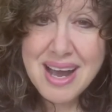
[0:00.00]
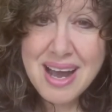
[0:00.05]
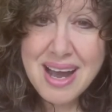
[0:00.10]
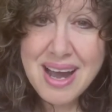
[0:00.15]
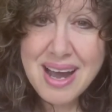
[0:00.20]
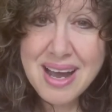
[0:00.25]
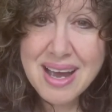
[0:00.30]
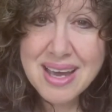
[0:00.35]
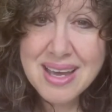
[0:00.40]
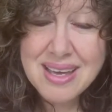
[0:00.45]

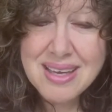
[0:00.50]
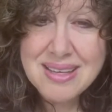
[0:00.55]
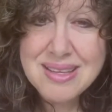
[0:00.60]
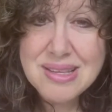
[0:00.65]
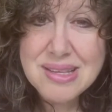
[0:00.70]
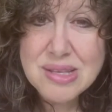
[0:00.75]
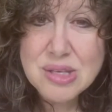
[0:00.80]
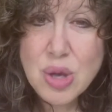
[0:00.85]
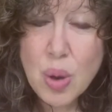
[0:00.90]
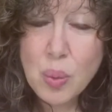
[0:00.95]
I
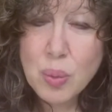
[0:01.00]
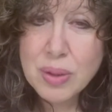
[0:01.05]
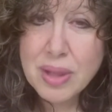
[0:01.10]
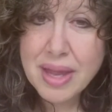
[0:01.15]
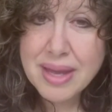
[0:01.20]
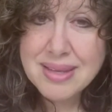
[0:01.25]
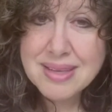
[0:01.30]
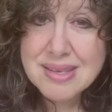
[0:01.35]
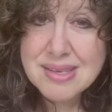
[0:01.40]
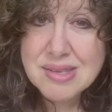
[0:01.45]
don't
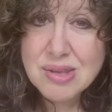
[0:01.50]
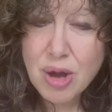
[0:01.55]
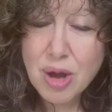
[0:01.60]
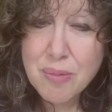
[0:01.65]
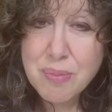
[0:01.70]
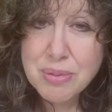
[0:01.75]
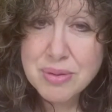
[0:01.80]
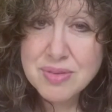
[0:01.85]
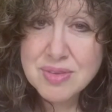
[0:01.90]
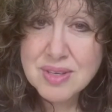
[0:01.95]
like to
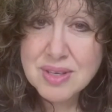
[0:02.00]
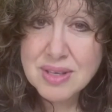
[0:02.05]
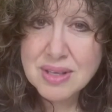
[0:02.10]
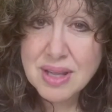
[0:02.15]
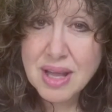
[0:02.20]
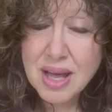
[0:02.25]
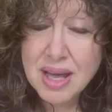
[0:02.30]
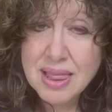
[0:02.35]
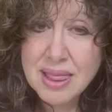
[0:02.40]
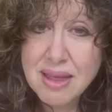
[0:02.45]
stop until
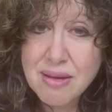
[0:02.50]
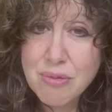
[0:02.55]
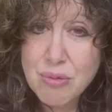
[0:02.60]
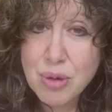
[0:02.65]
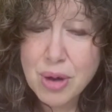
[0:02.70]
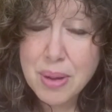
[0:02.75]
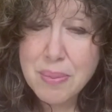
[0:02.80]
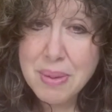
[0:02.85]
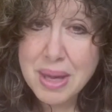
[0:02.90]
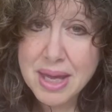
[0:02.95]
I love what
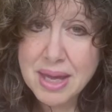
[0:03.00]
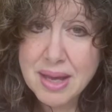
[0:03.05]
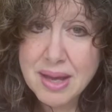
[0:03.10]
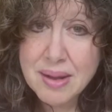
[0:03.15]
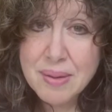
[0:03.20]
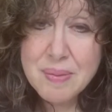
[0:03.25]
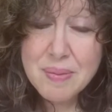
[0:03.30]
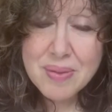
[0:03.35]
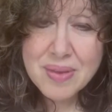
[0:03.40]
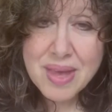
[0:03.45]
I make.
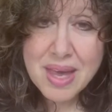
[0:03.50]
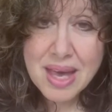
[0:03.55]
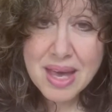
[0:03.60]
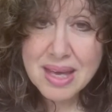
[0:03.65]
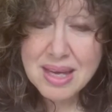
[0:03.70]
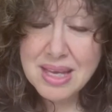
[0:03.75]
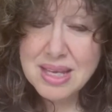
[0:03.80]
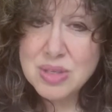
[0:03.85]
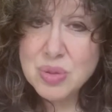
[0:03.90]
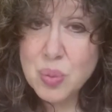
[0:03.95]
I
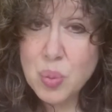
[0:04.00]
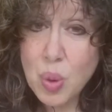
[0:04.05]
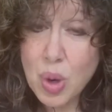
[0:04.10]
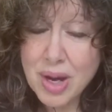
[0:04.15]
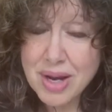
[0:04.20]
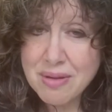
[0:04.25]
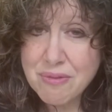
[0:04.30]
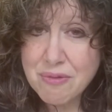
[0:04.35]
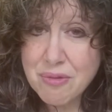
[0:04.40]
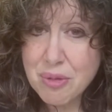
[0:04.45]
need to
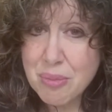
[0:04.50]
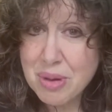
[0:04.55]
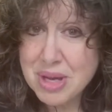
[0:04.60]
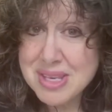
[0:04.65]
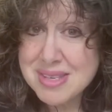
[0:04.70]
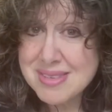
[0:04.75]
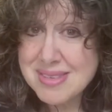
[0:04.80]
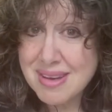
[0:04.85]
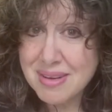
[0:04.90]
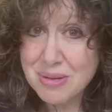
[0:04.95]
want it for
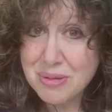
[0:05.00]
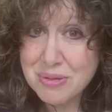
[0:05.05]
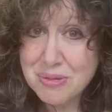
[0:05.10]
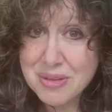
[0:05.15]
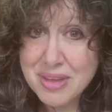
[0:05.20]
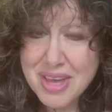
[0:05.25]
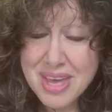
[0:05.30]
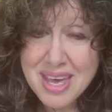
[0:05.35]
myself.